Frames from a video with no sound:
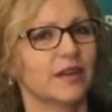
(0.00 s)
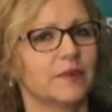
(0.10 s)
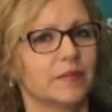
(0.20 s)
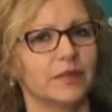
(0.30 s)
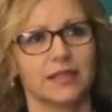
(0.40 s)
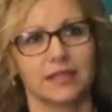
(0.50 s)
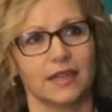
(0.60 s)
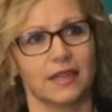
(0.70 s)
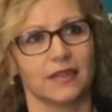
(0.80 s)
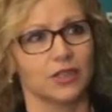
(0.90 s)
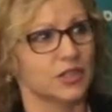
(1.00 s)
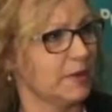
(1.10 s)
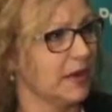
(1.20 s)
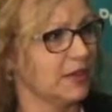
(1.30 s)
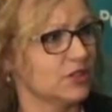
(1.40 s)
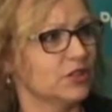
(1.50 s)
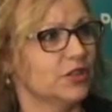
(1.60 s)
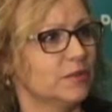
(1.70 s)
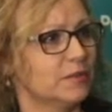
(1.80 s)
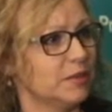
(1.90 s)
maybe it's a nurse
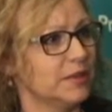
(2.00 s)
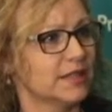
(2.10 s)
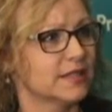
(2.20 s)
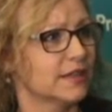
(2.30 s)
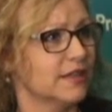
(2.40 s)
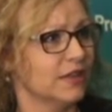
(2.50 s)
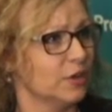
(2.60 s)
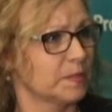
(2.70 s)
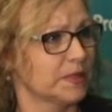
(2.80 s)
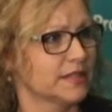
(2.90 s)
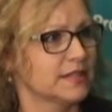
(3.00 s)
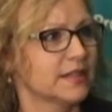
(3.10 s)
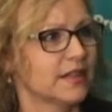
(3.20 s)
manager, maybe it's a therapist,